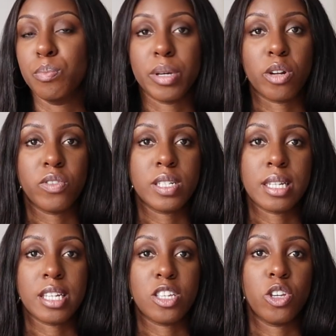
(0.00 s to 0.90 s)
But
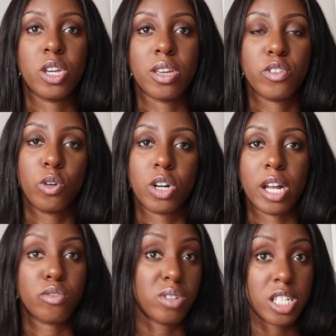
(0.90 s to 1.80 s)
obviously if you're
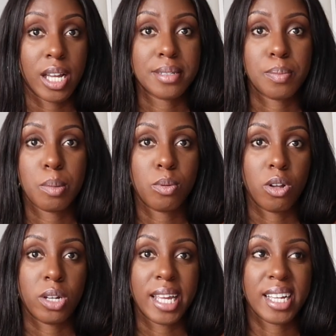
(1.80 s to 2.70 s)
kind of reaching out to people
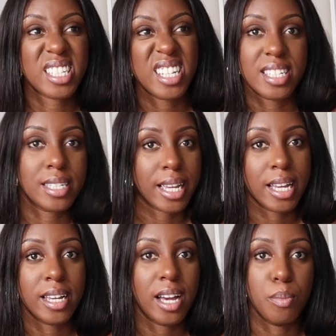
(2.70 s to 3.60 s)
on LinkedIn to
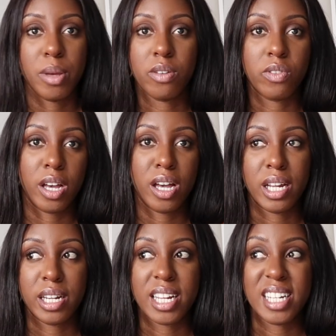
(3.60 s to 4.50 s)
get a bit of
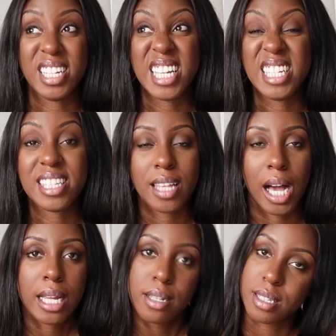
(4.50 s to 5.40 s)
an
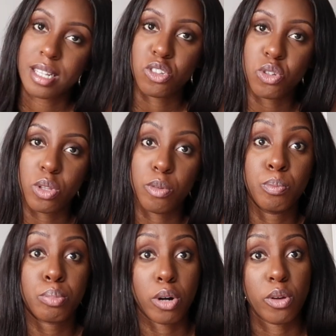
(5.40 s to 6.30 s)
insight into the
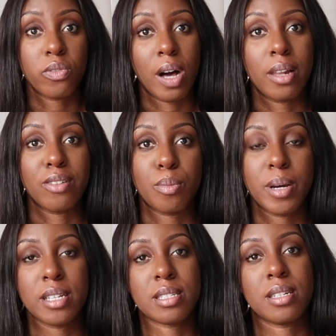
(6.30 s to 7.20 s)
profile of the
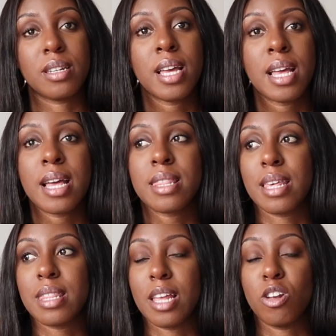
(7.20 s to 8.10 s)
person
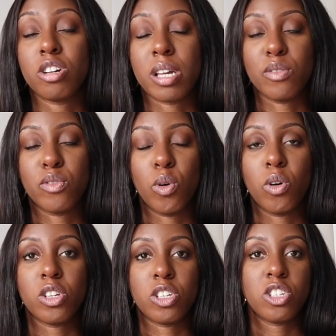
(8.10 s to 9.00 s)
that they're looking
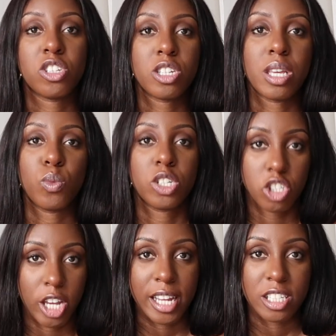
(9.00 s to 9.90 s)
for, it would
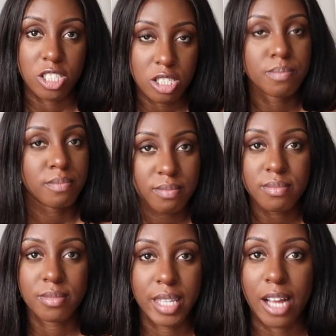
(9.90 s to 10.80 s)
change
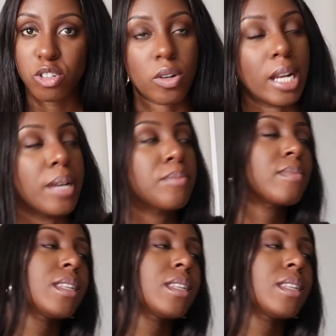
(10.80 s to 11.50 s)
naturally.